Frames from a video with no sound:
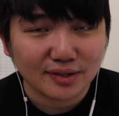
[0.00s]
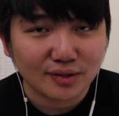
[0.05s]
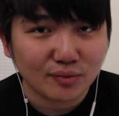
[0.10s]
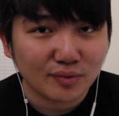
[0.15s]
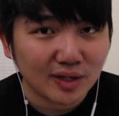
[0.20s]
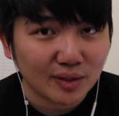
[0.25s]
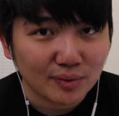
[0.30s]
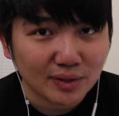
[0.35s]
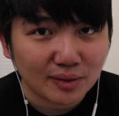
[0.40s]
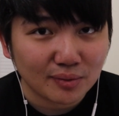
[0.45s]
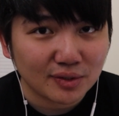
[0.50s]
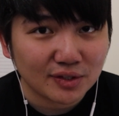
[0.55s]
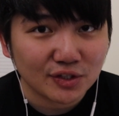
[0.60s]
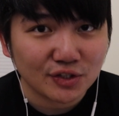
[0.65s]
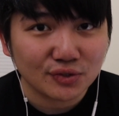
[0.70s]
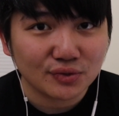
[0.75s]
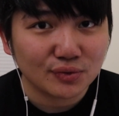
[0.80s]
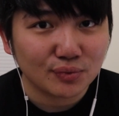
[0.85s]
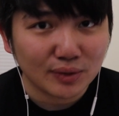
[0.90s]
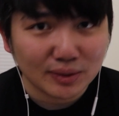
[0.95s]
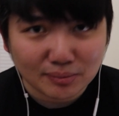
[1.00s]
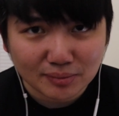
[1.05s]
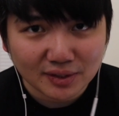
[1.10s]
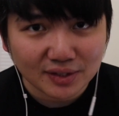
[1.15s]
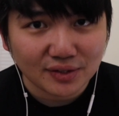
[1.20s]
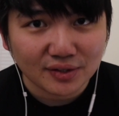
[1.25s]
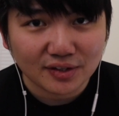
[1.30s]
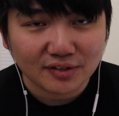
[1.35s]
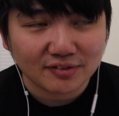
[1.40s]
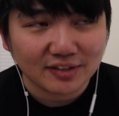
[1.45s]
why would I want to choose 1
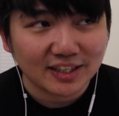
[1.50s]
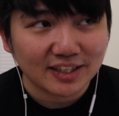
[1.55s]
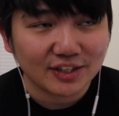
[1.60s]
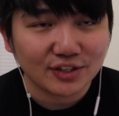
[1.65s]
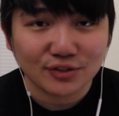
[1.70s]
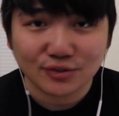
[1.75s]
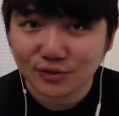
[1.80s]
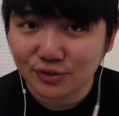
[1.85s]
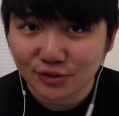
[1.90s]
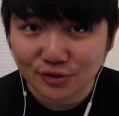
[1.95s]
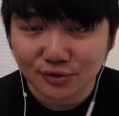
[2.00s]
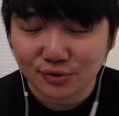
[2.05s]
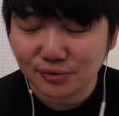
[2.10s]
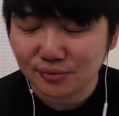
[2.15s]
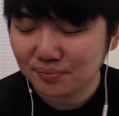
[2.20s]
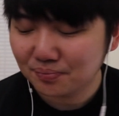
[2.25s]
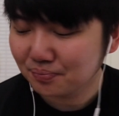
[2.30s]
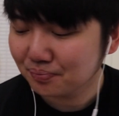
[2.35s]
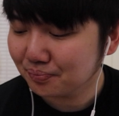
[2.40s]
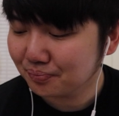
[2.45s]
player if I can choose 2?